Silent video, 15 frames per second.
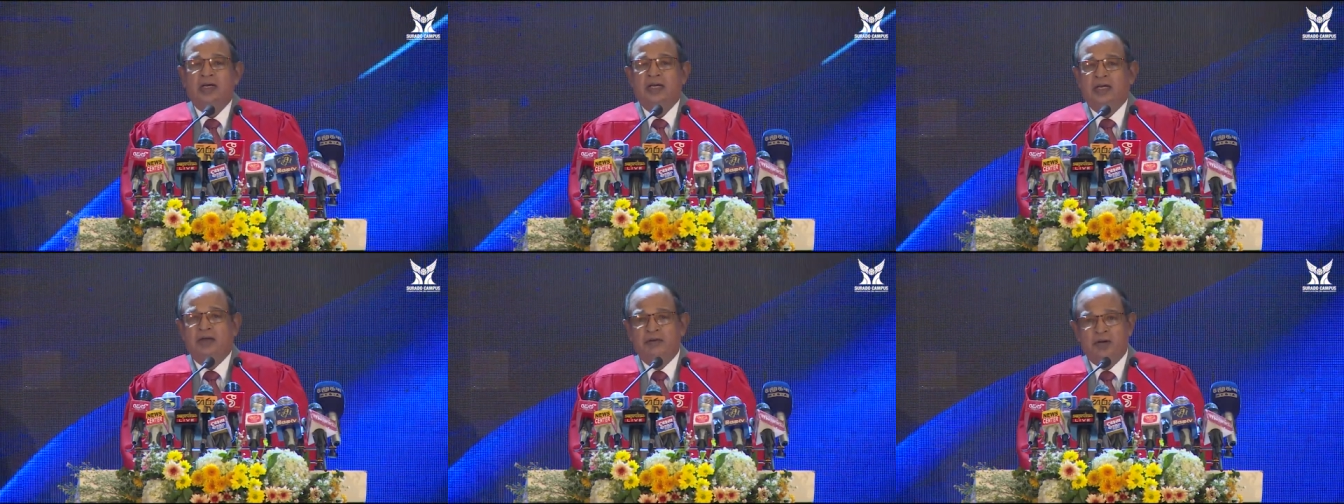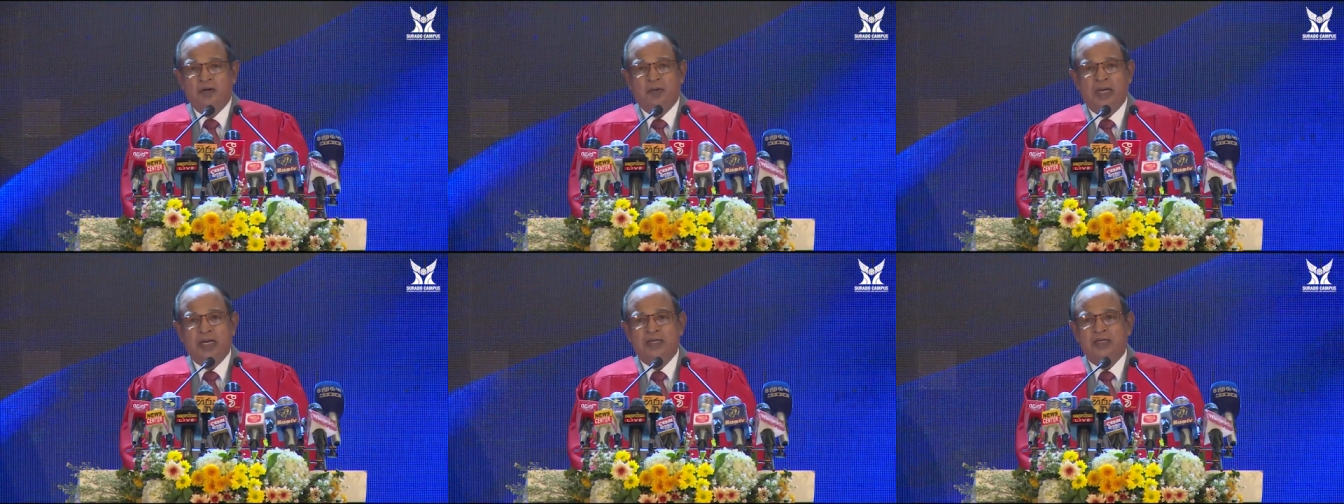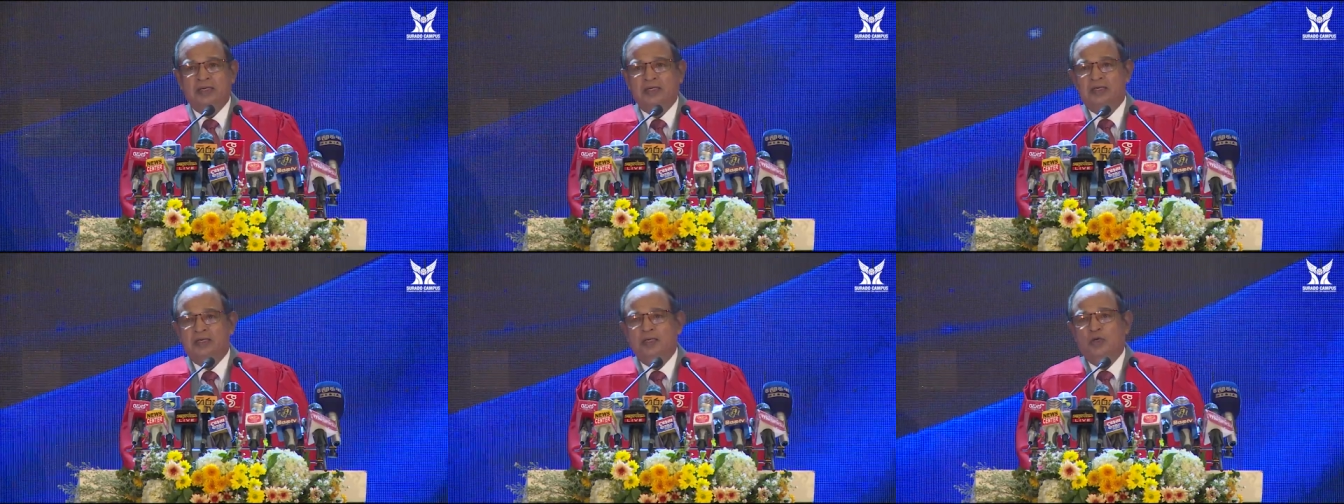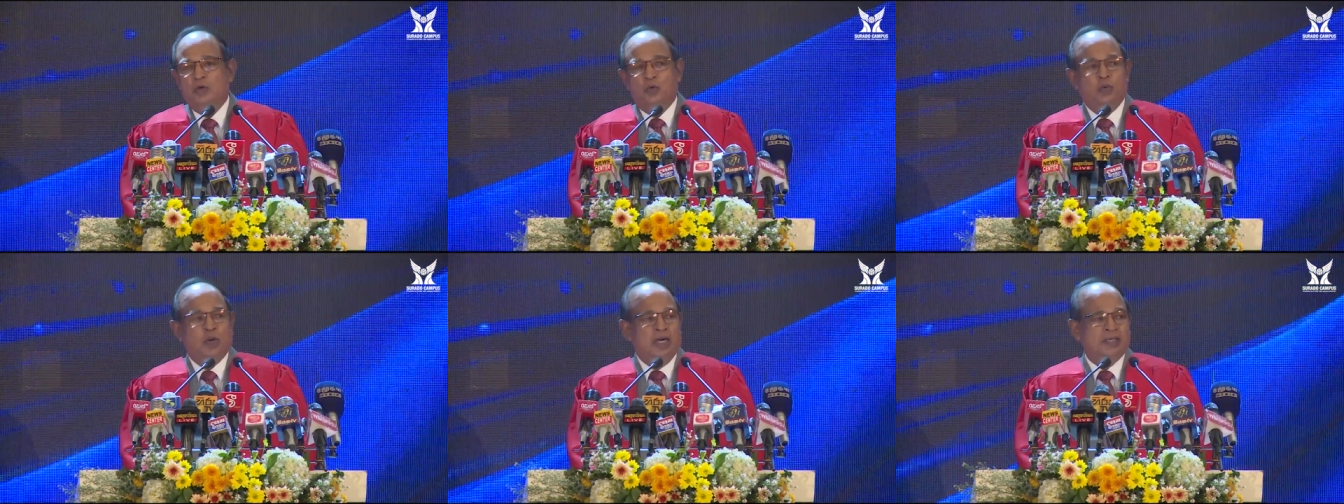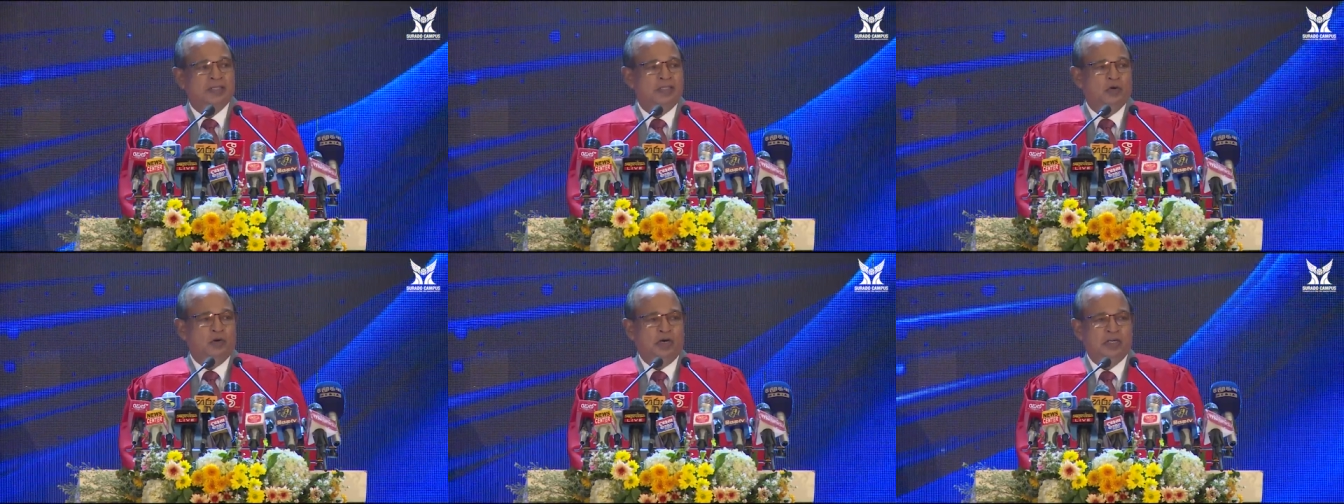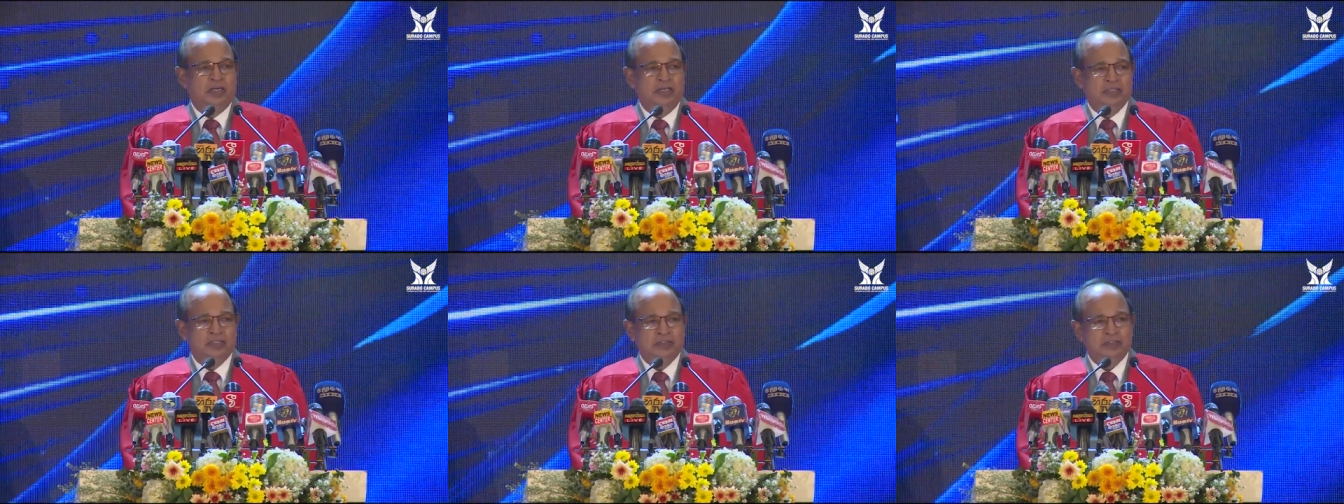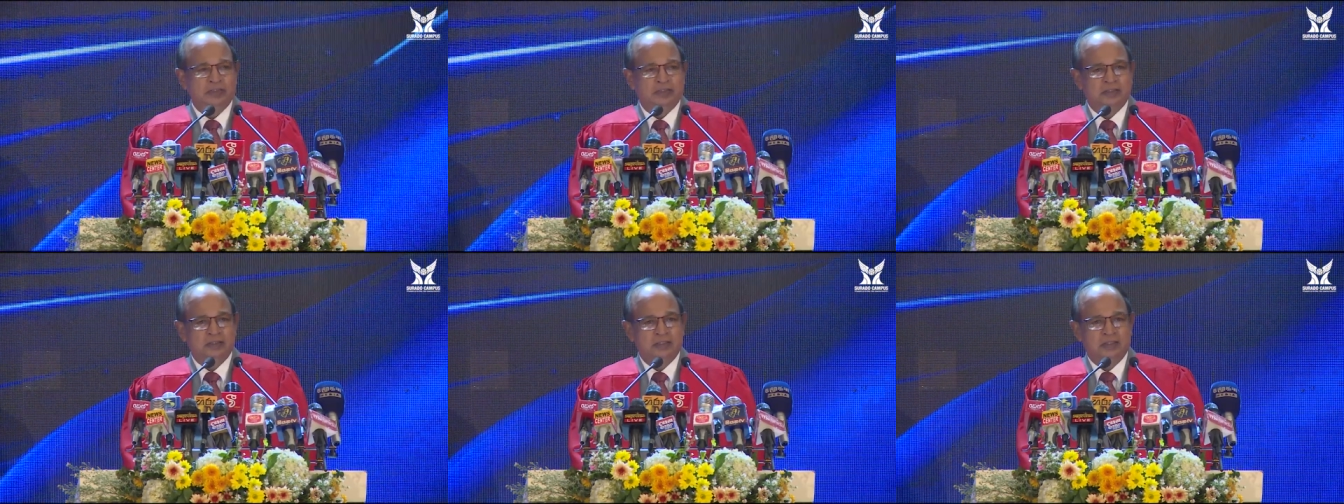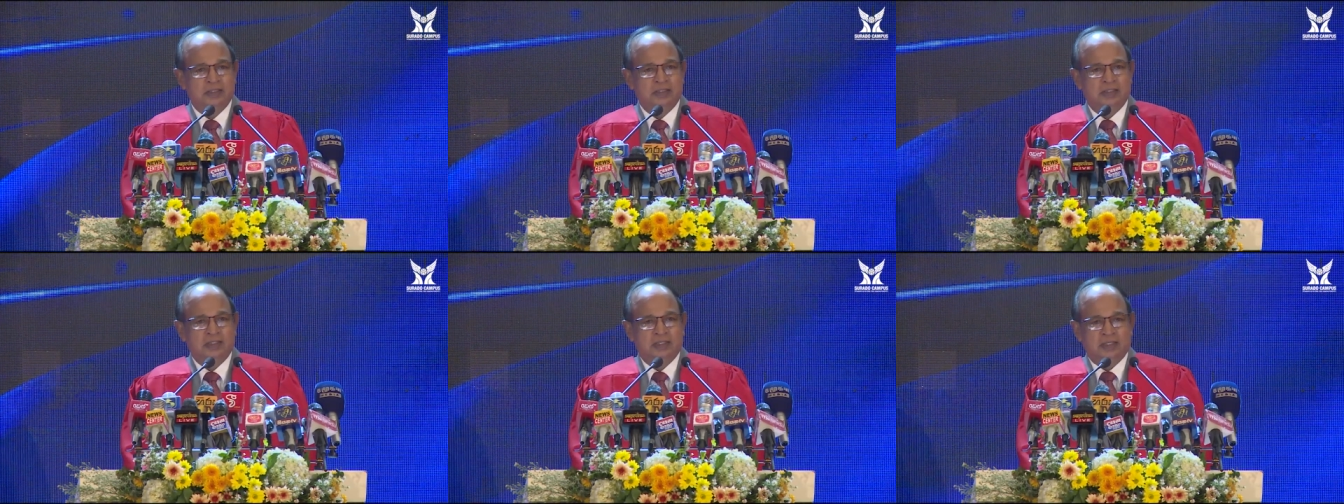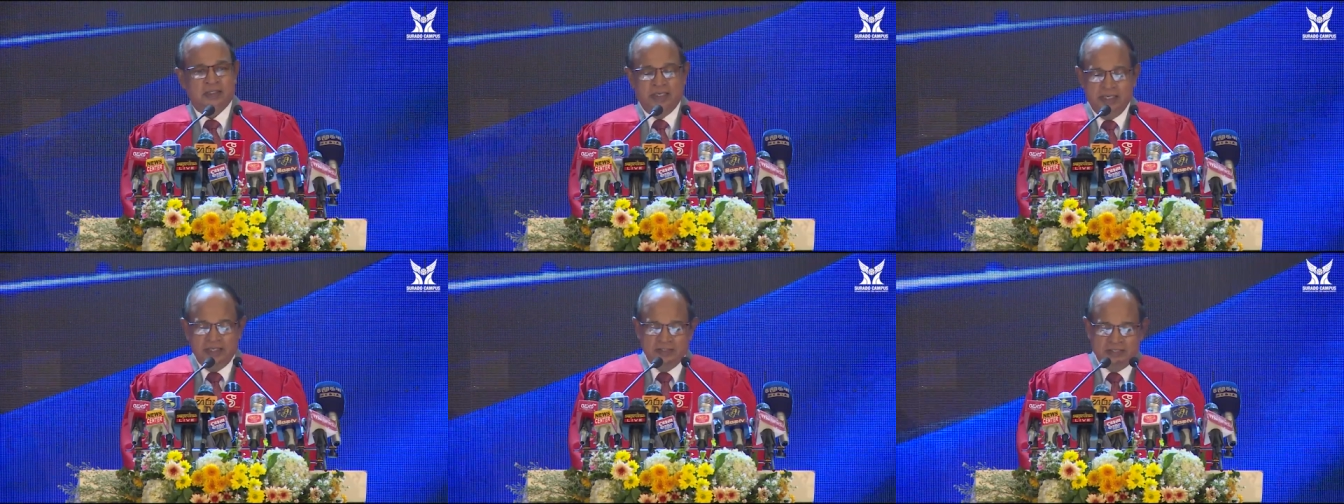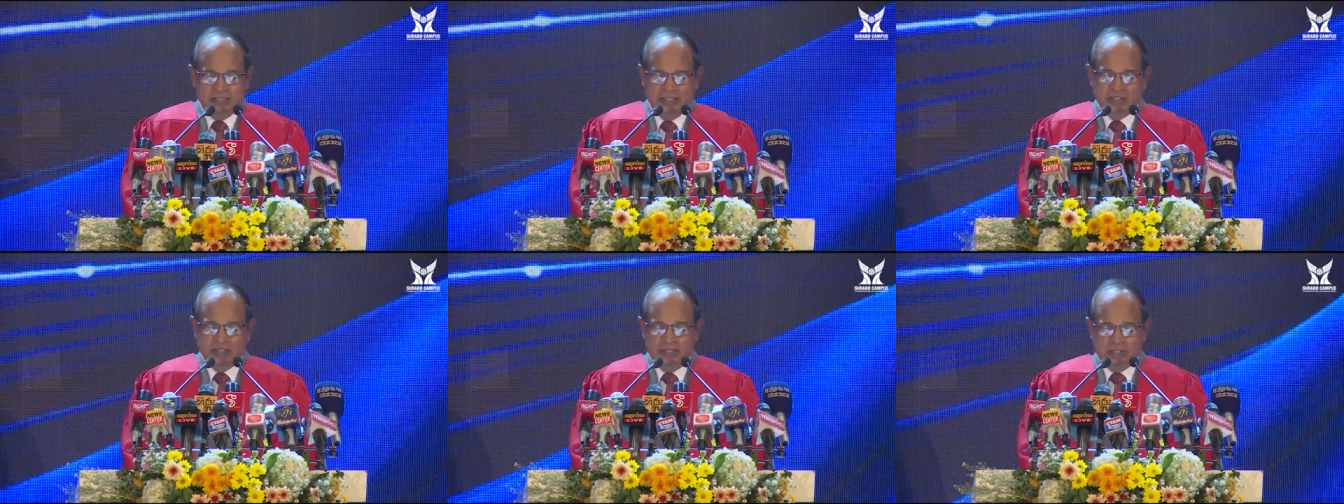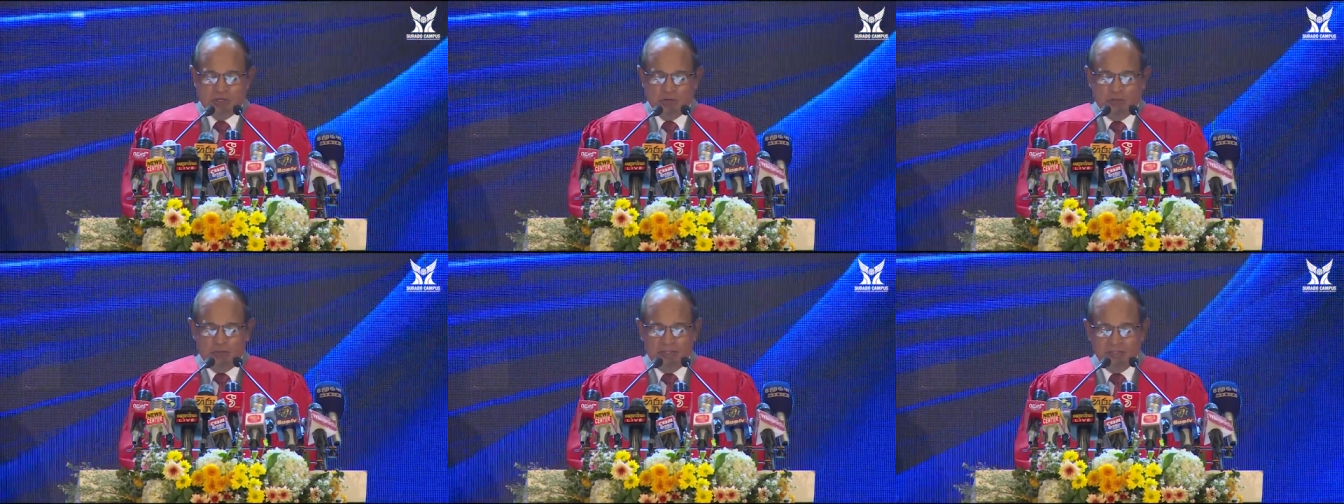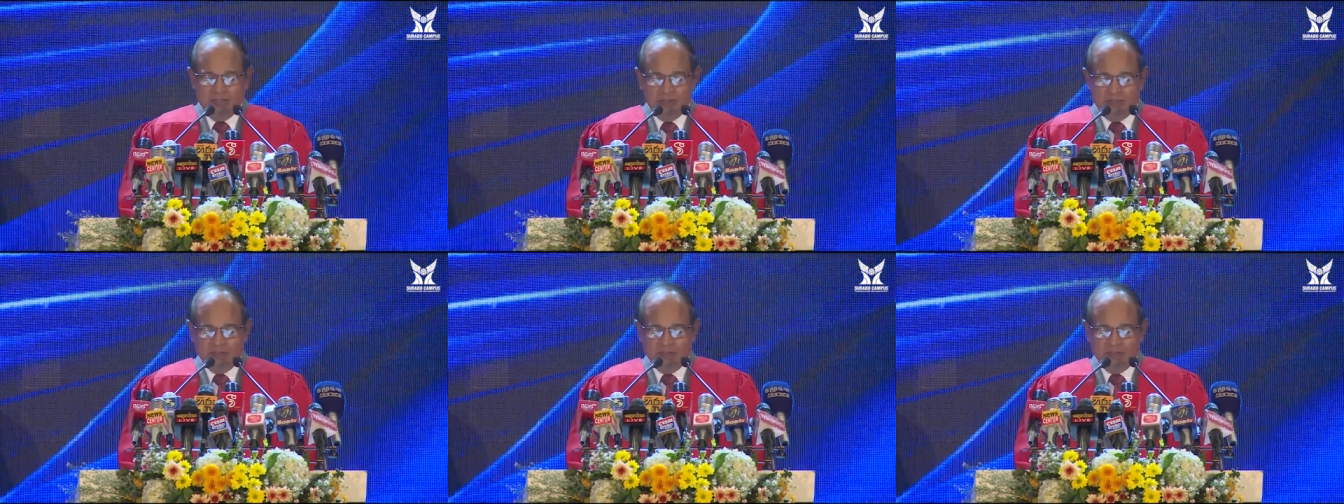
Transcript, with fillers: everyone who are in the audience, ladies and gentlemen,